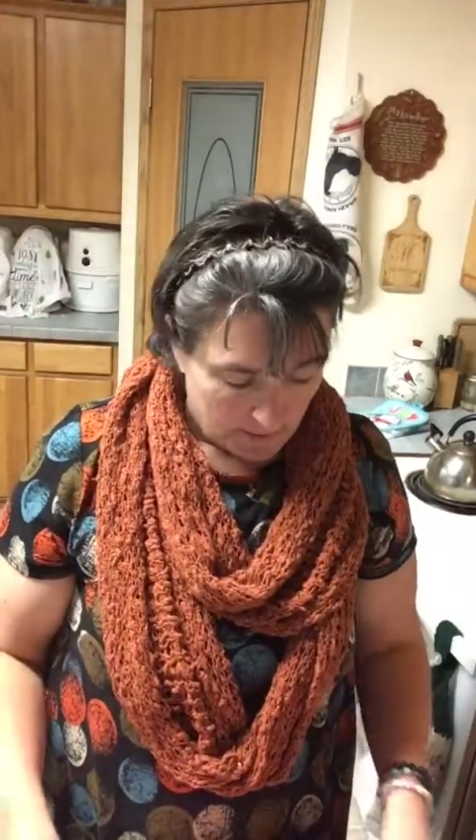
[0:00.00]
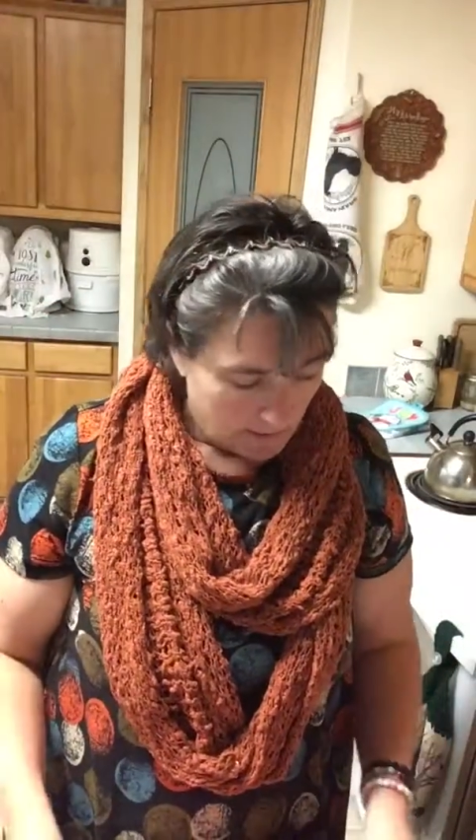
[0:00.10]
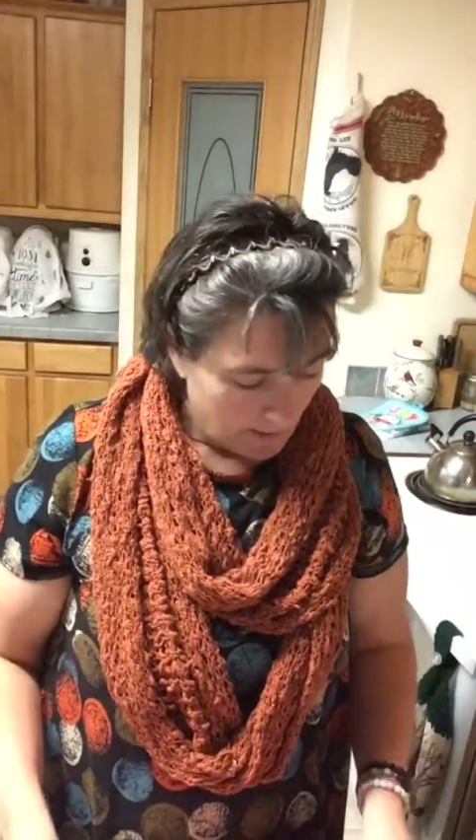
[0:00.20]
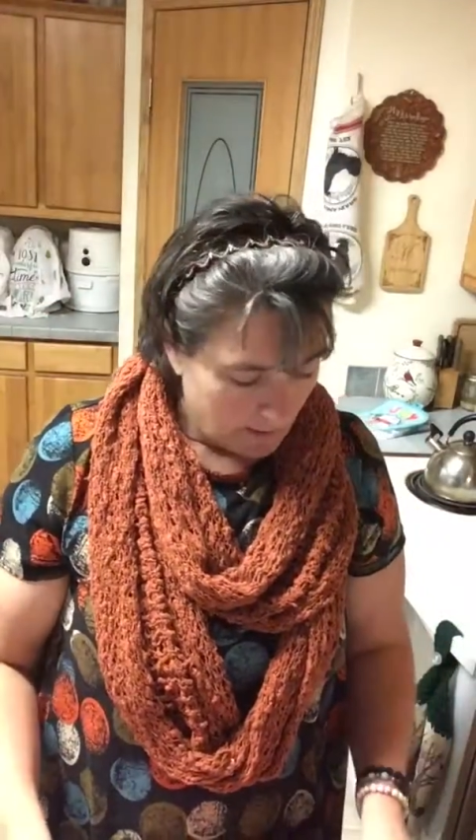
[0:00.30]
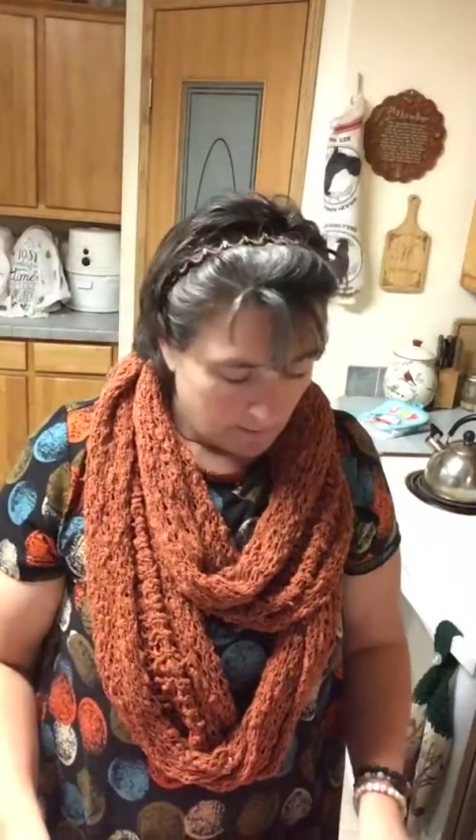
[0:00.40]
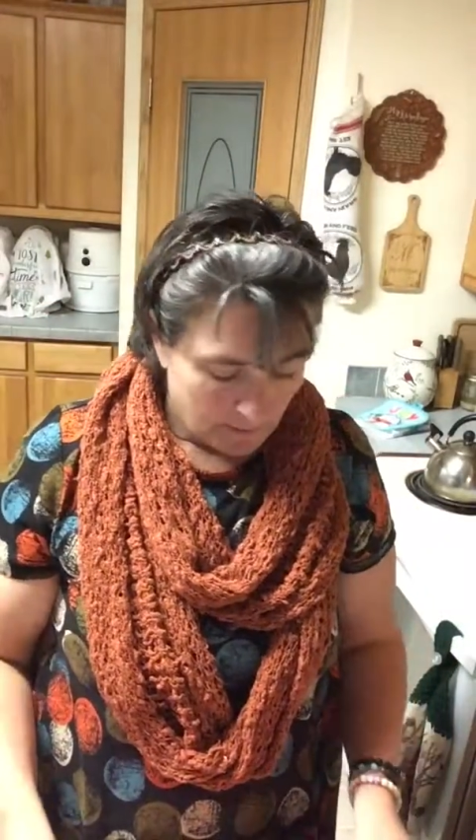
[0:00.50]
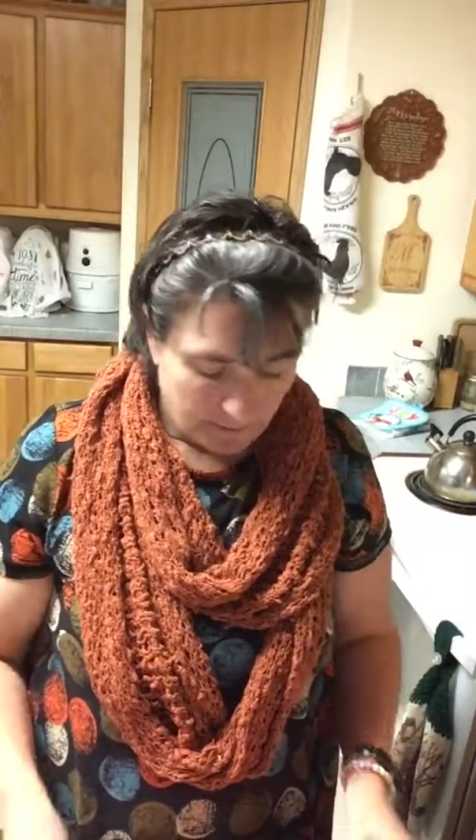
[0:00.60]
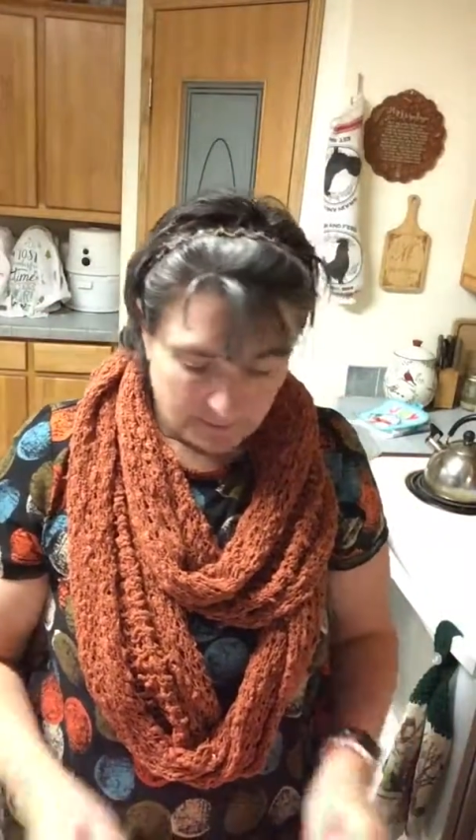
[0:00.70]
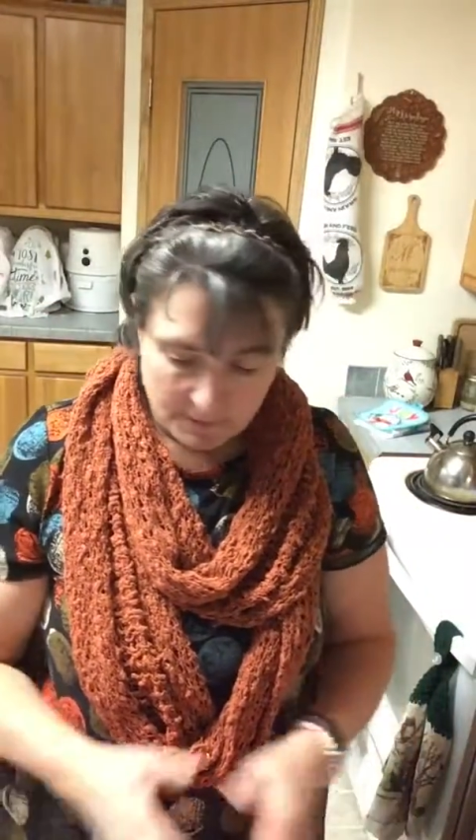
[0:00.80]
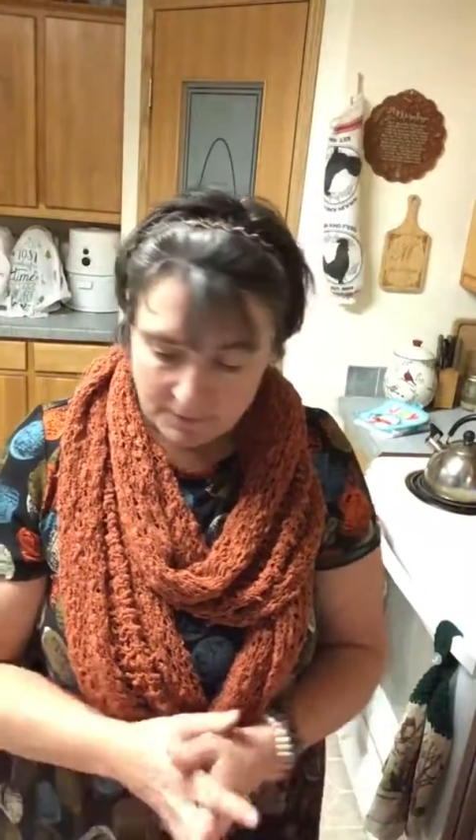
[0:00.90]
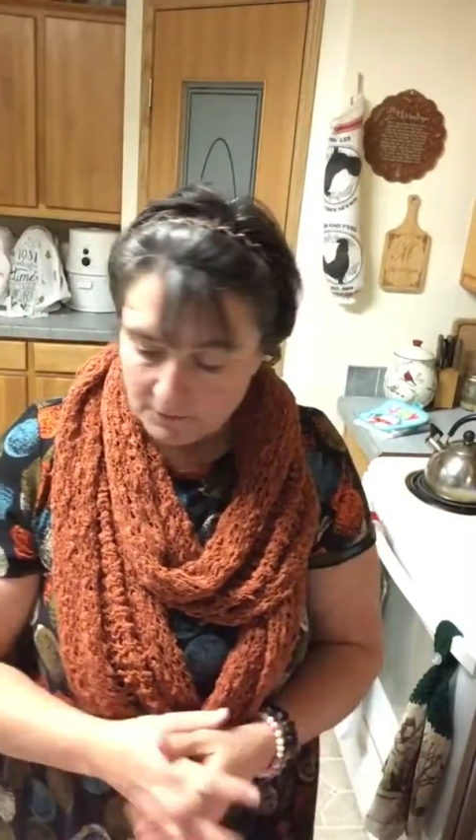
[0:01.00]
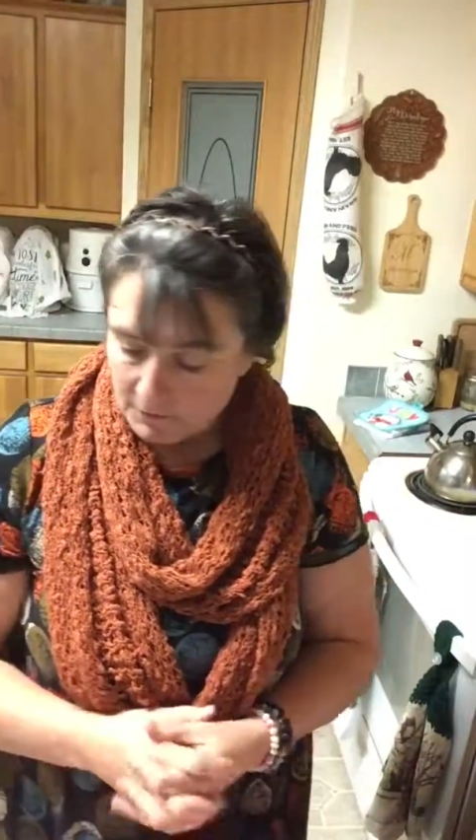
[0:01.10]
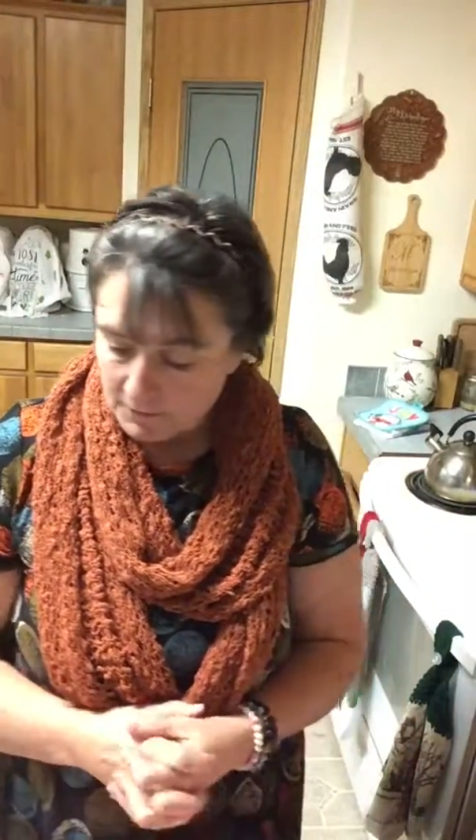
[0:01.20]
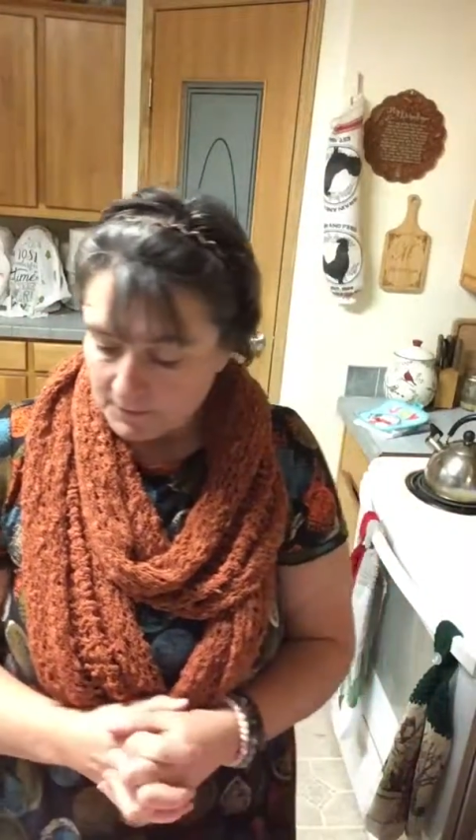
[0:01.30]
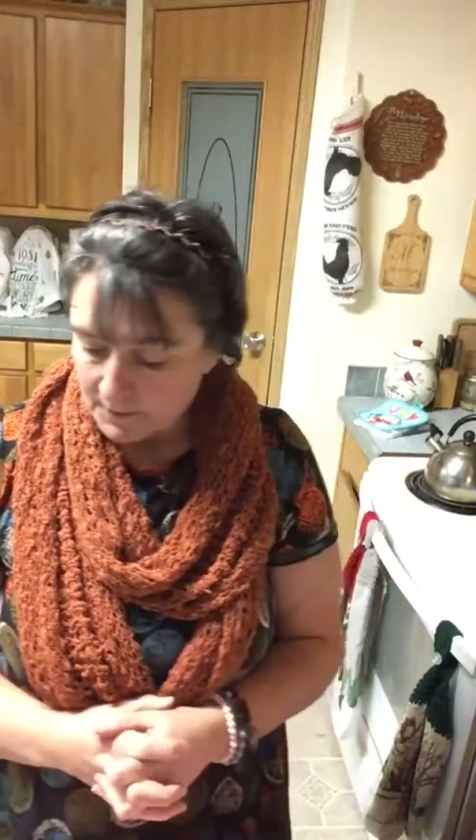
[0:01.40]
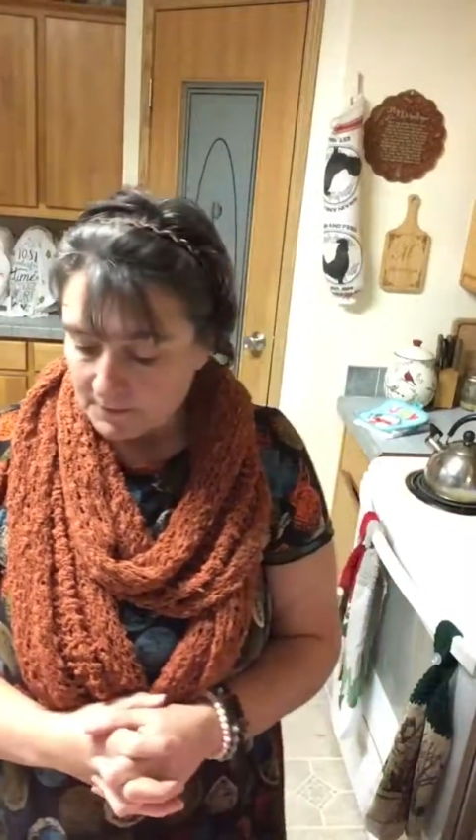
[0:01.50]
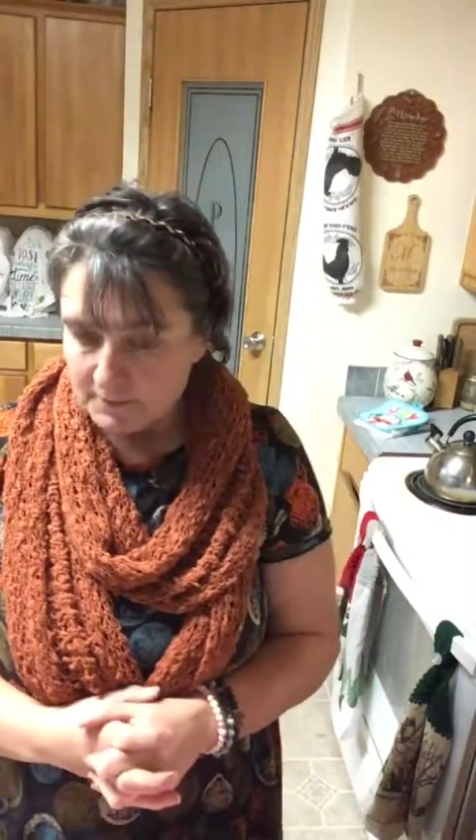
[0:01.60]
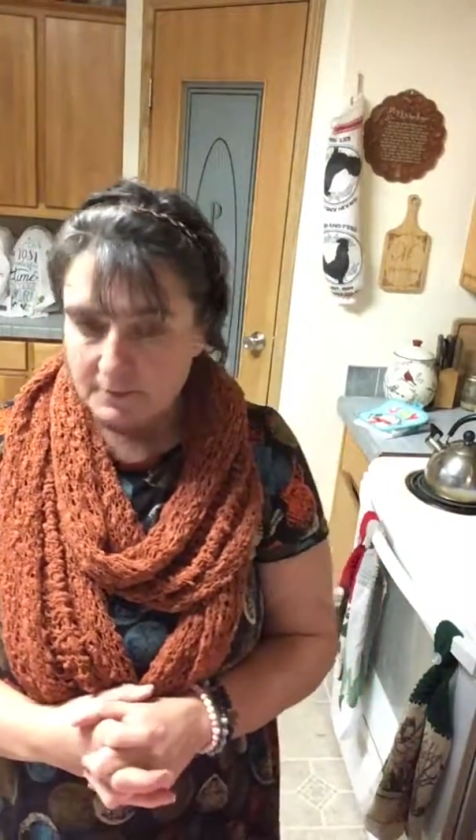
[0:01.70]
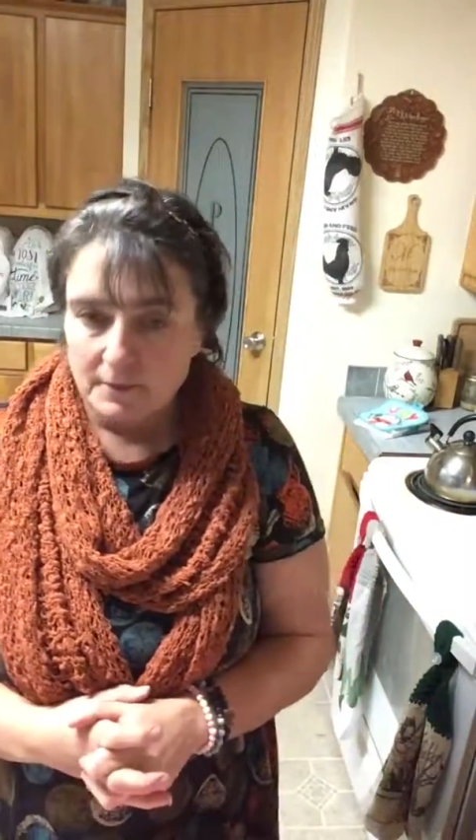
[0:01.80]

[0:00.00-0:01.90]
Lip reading: And that's it. Those are really